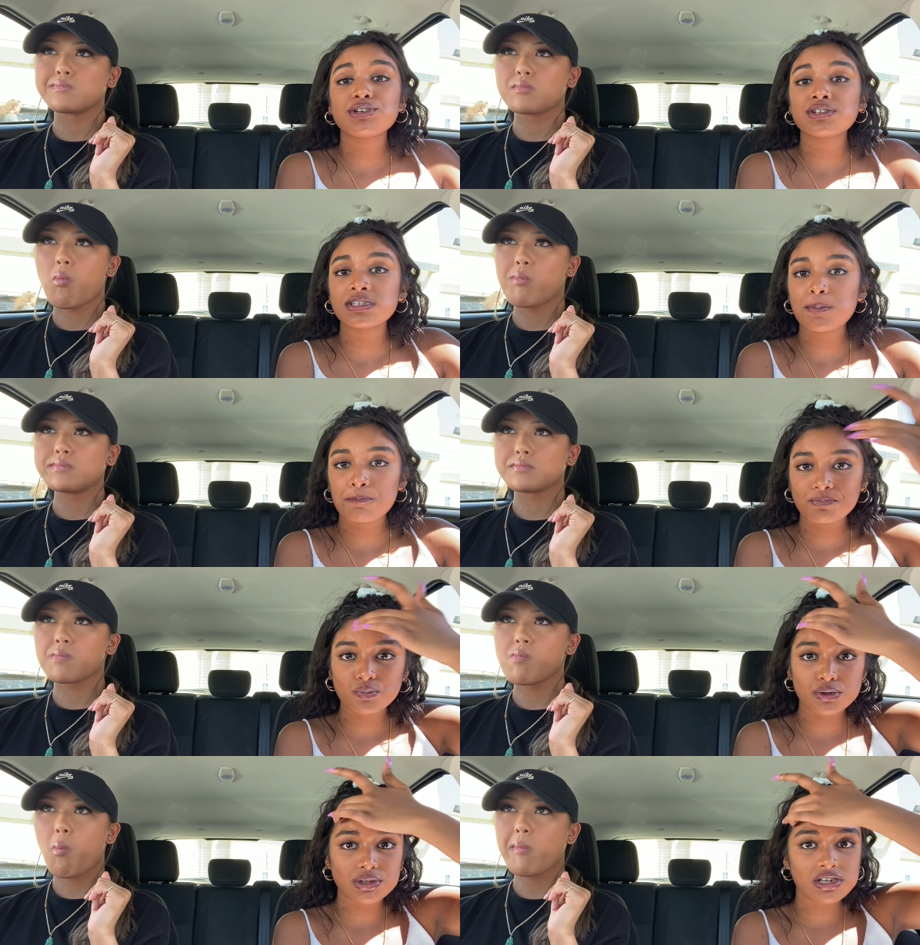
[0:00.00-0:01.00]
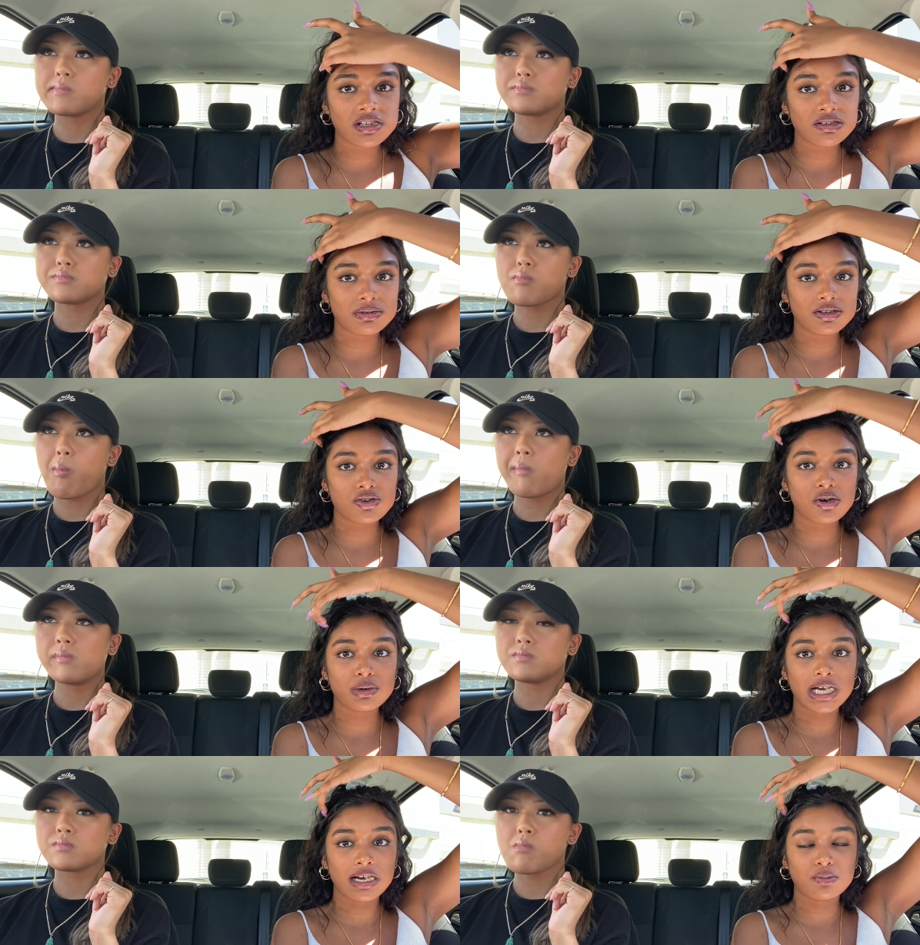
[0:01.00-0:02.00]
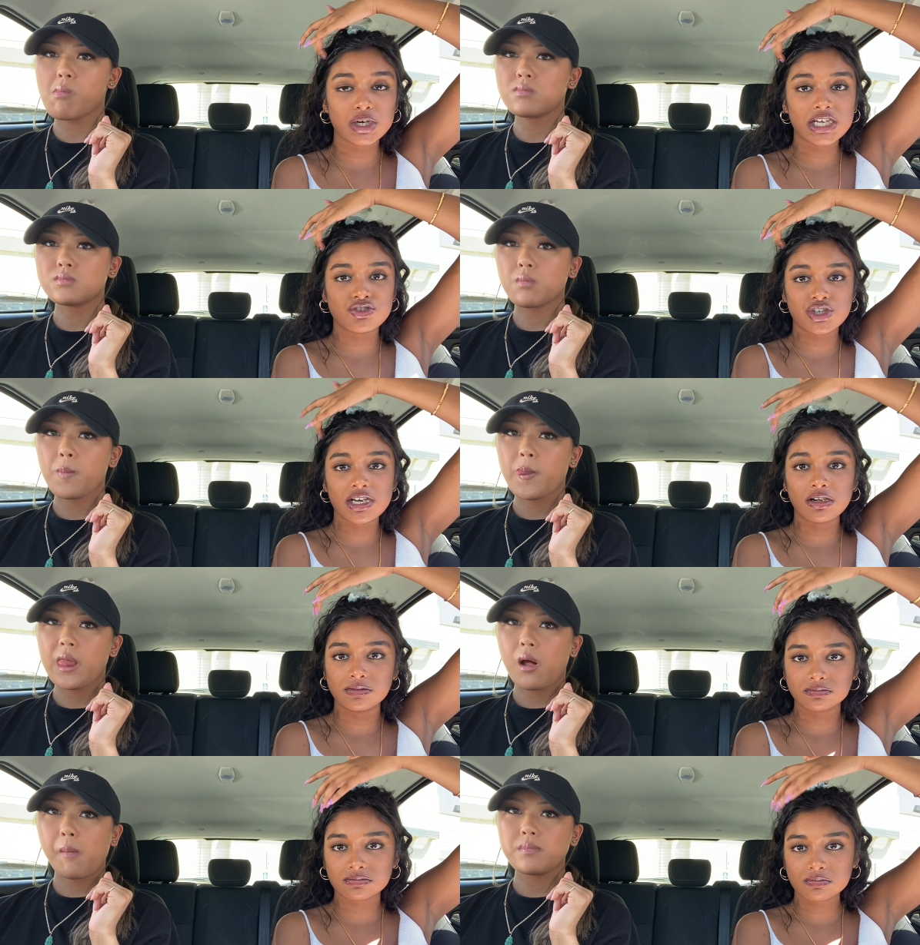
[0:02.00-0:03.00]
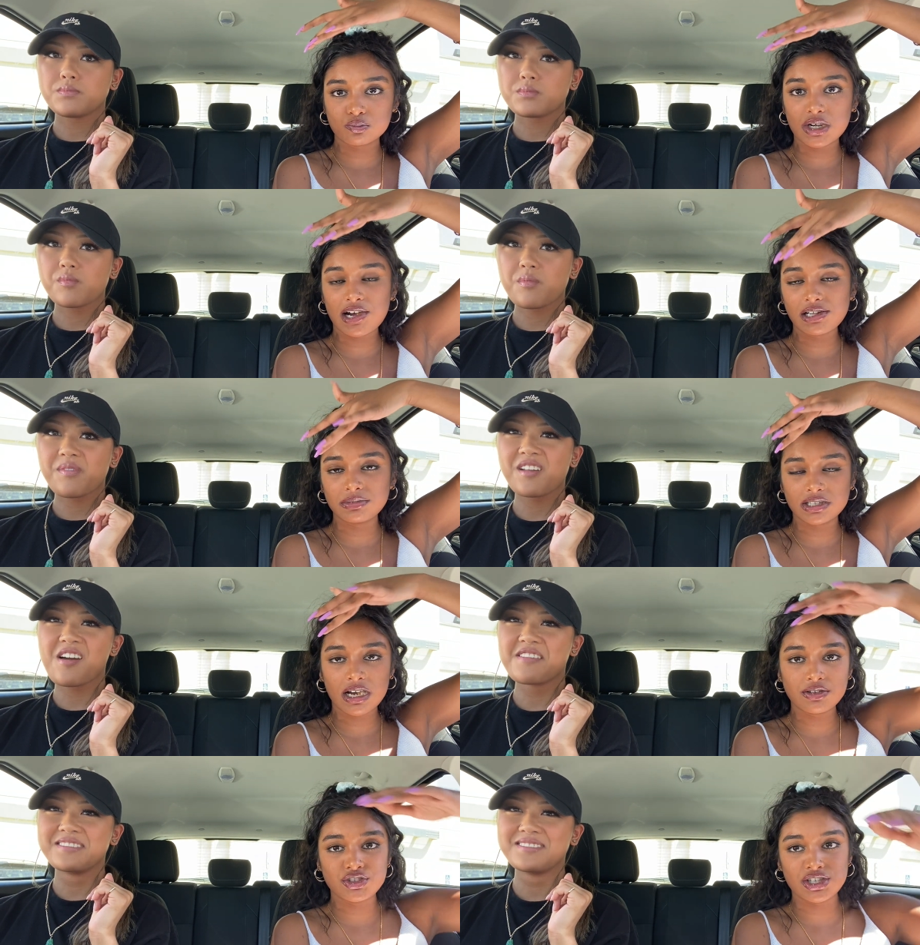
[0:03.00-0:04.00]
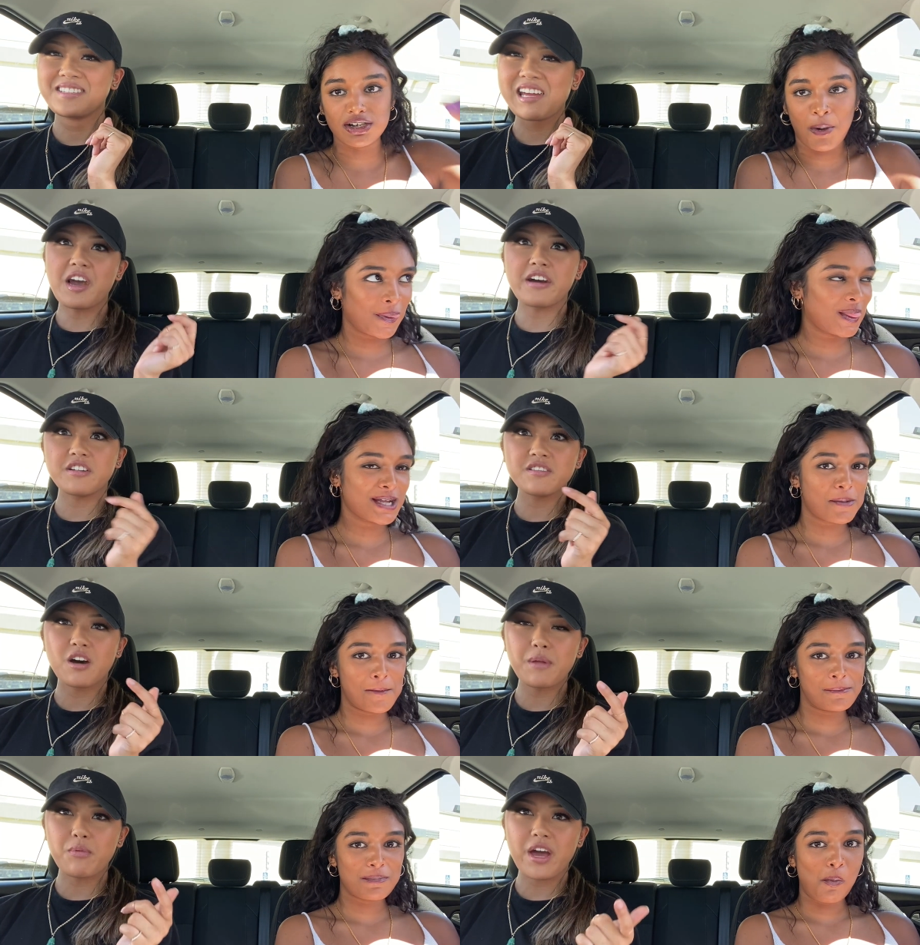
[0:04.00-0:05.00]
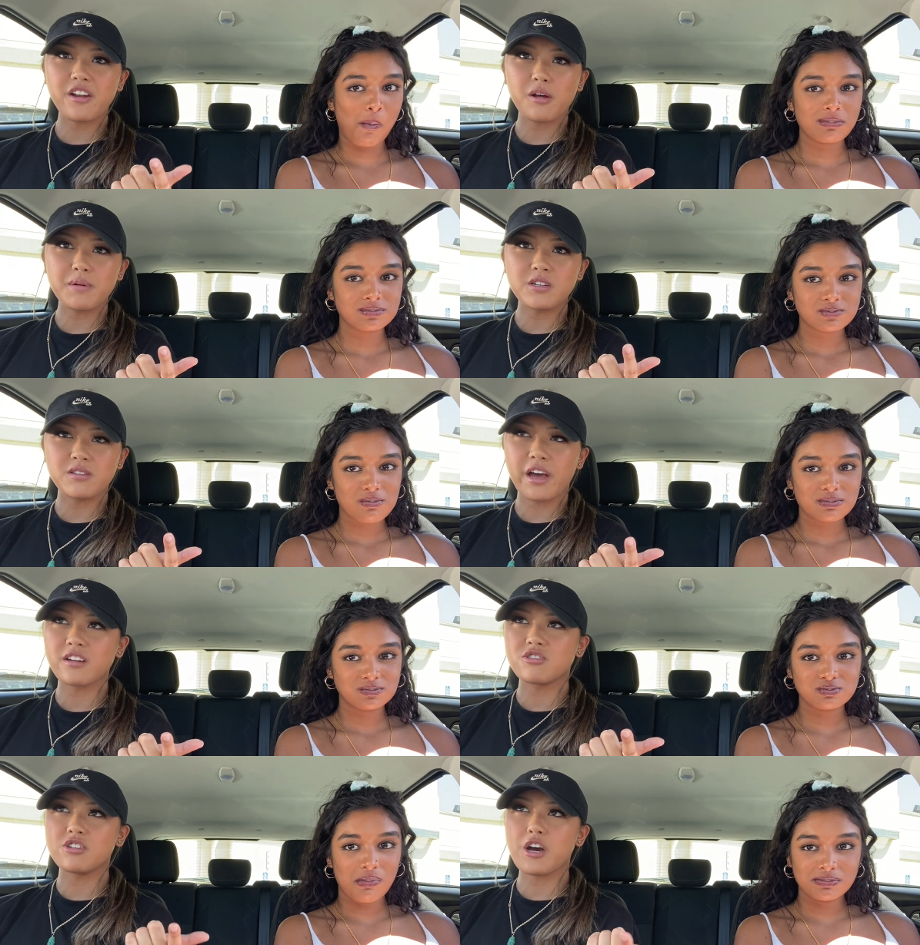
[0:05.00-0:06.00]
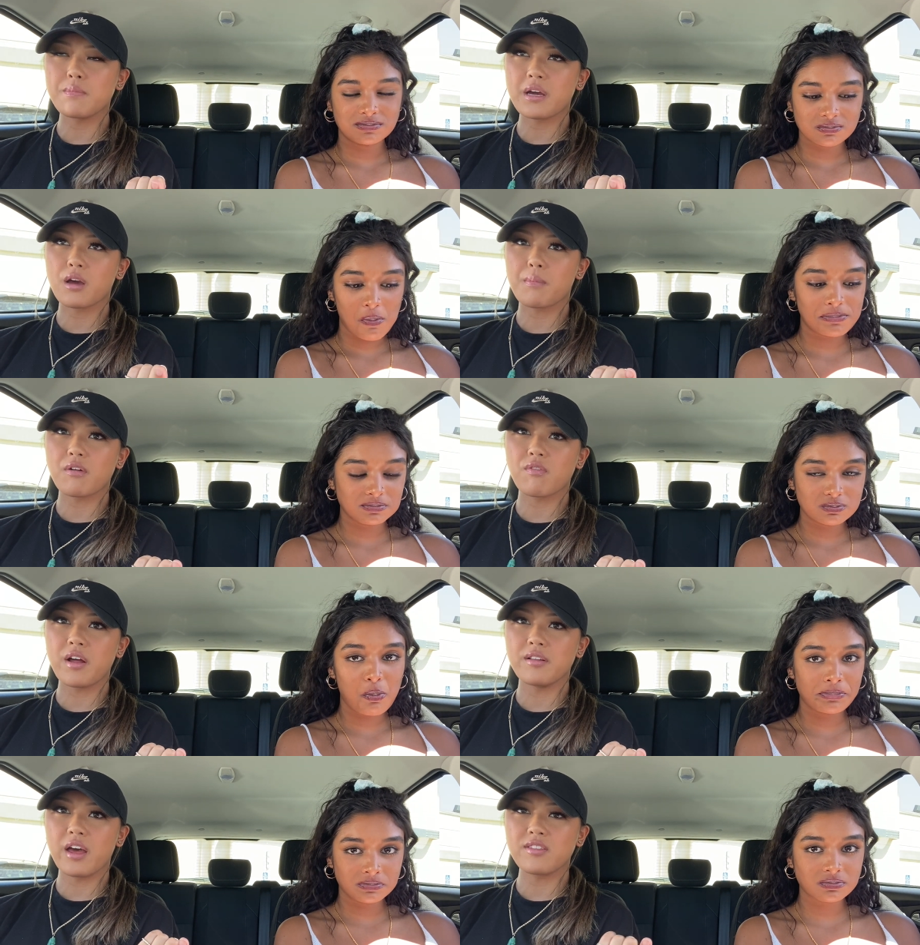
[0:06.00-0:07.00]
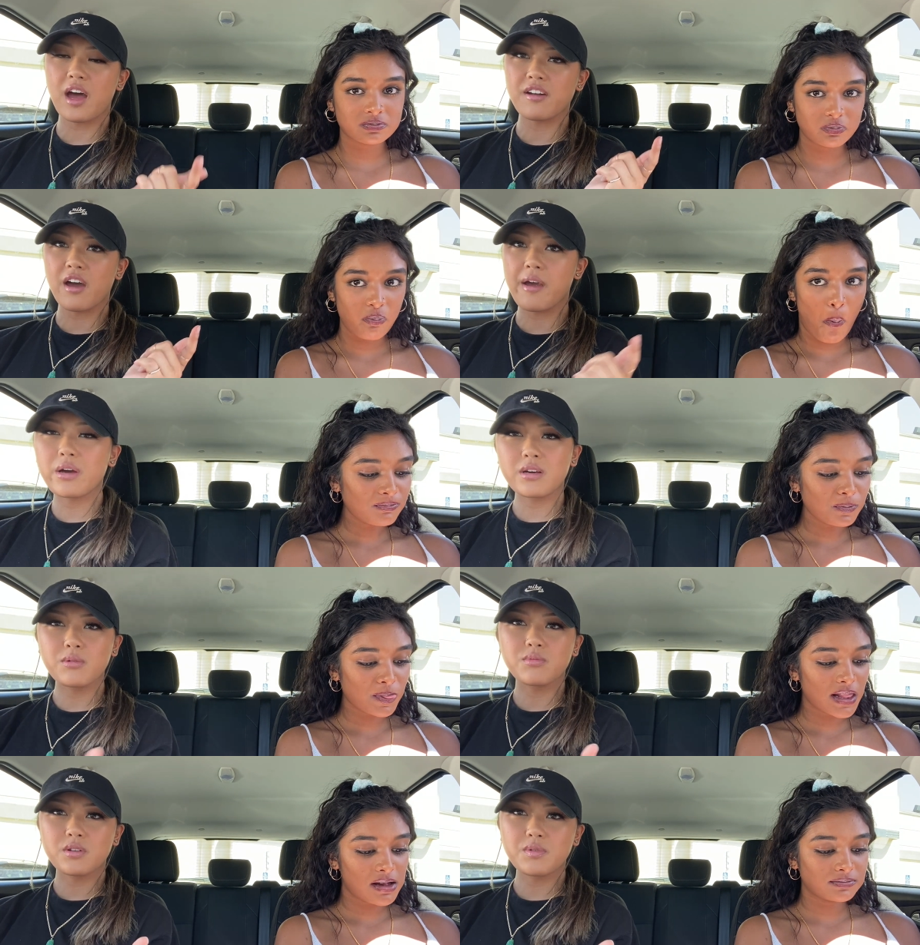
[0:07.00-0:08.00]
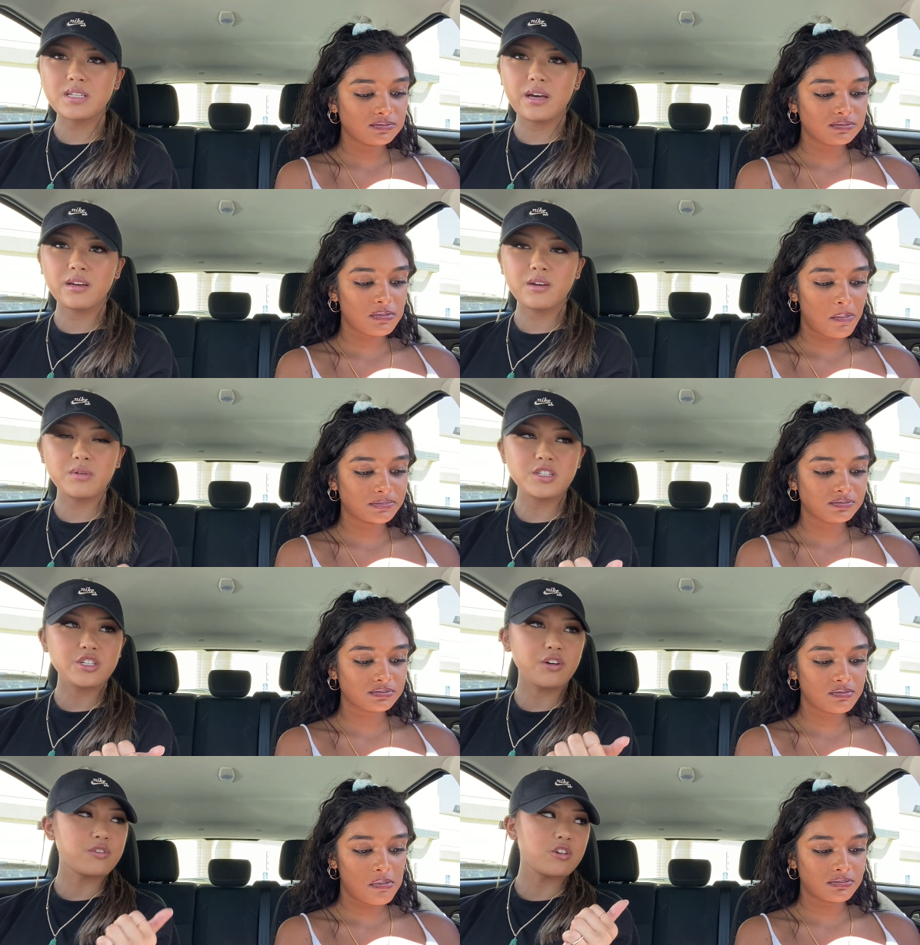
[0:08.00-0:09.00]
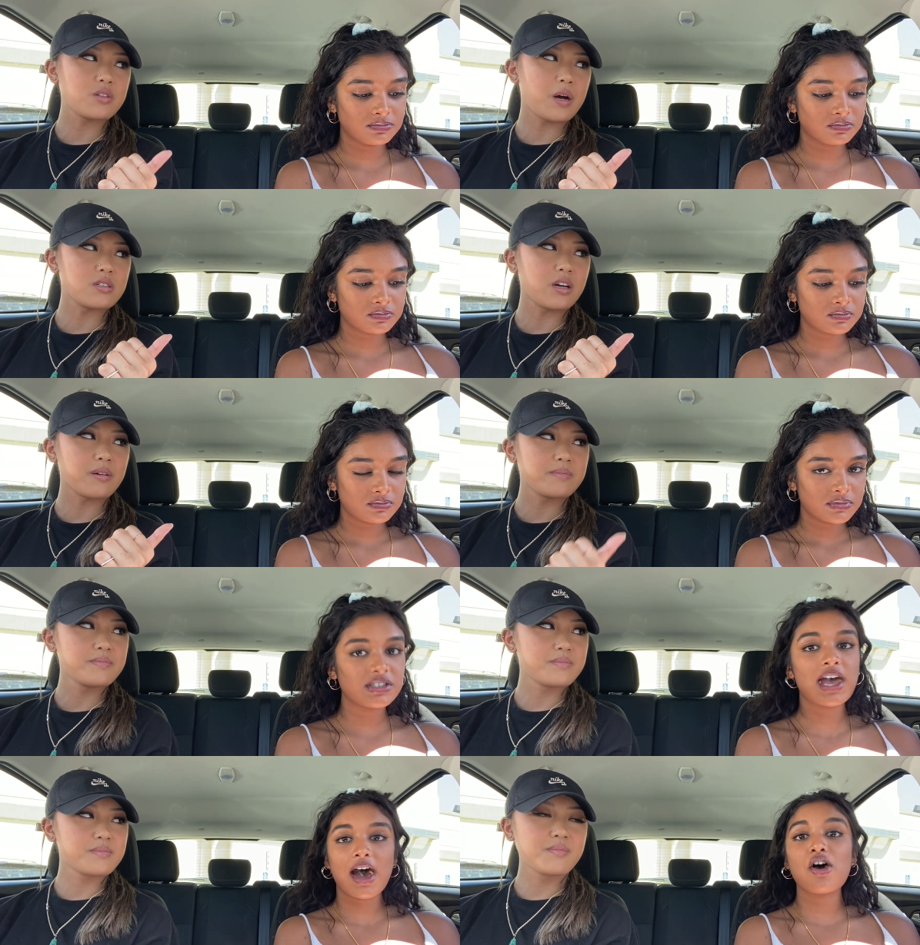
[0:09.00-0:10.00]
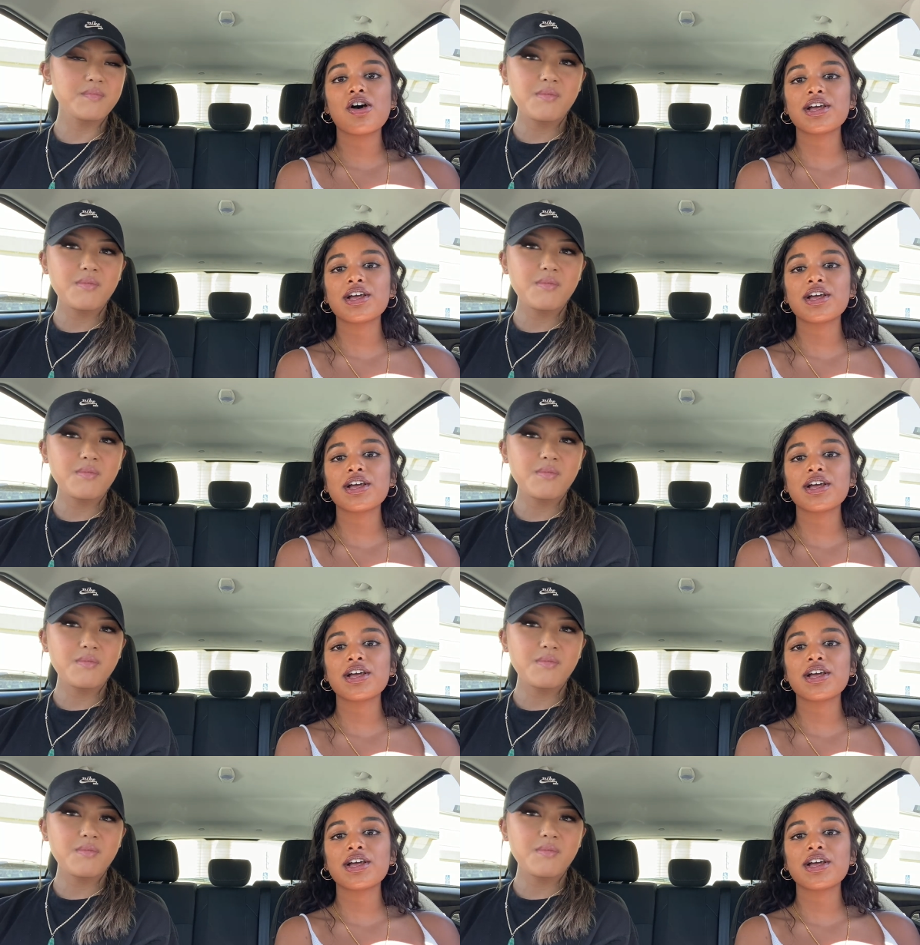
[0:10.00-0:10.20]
Speaker 1: we couldn't. We were telling everybody, "No, we're at we're at jail." Yeah, Alameda County Jail.
Speaker 2: Yeah, it didn't help that we ended up at like jail picking up our friend mm -hmm. like that mm-hmm. night. He, did we say he went to jail for trespassing? Yeah. Oh